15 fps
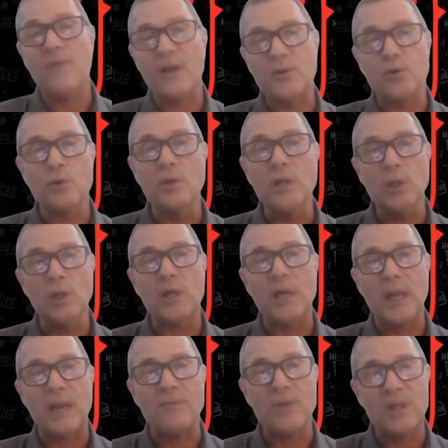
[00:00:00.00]
i truly look
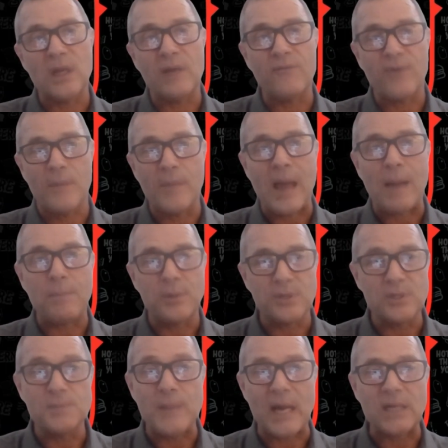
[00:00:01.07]
at everything from that
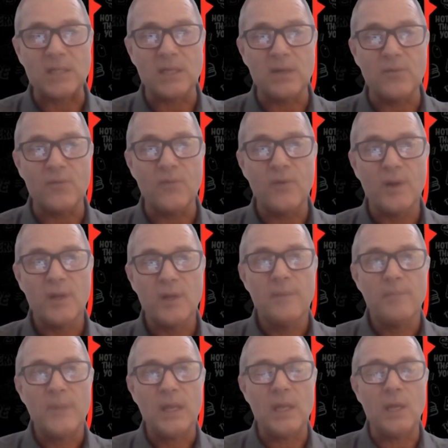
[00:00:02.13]
perspective
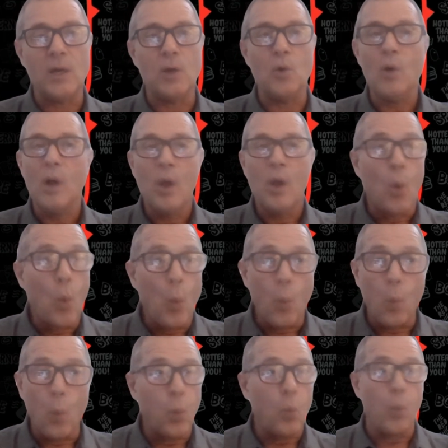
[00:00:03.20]
you know
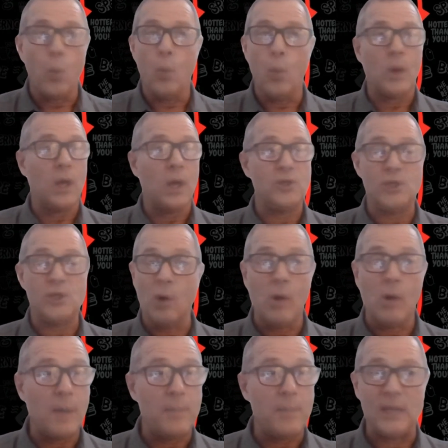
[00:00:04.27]
i show
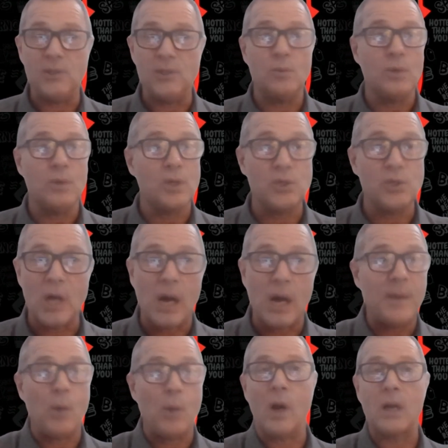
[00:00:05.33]
up i do a good job
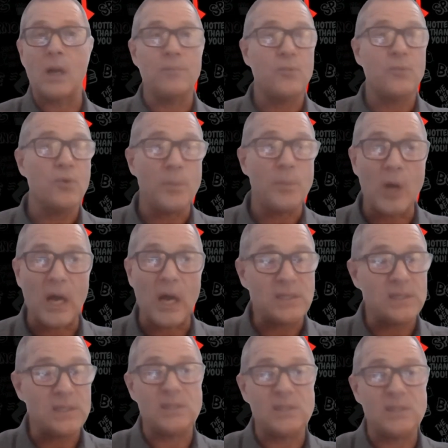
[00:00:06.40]
i walk them through the
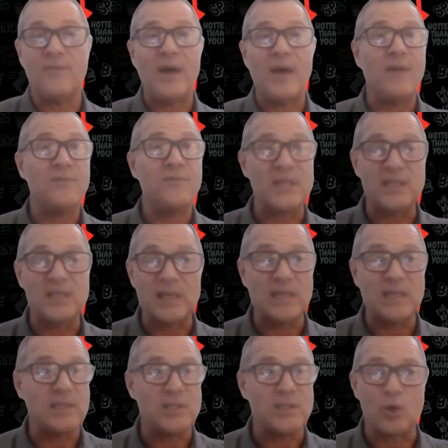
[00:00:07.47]
process and if i have
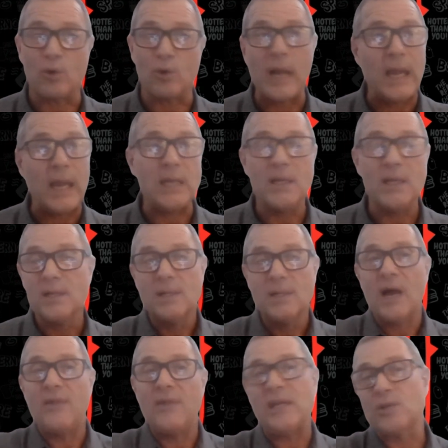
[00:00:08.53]
success it's great
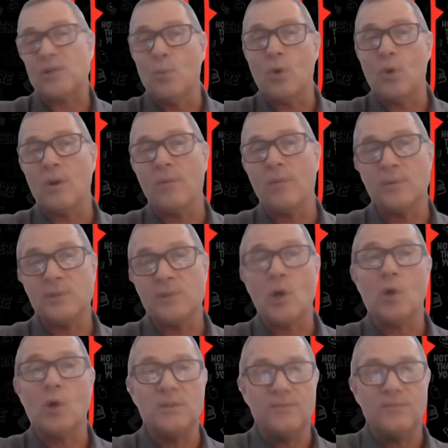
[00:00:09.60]
i think it's more a
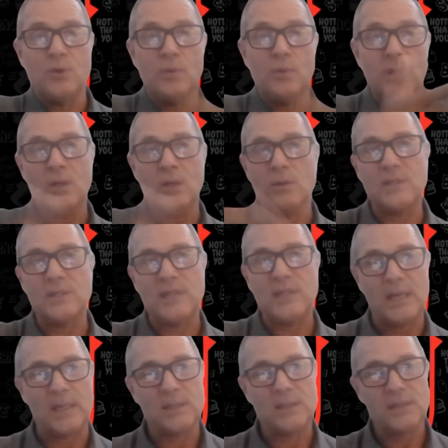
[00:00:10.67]
result of doing those
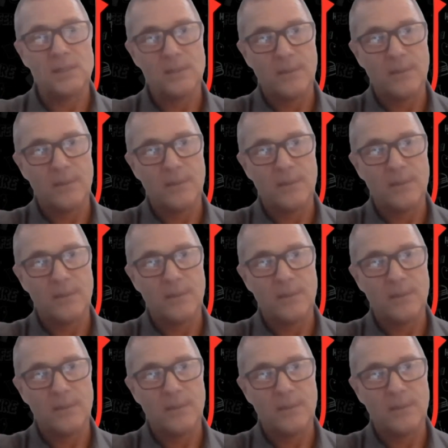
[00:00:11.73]
things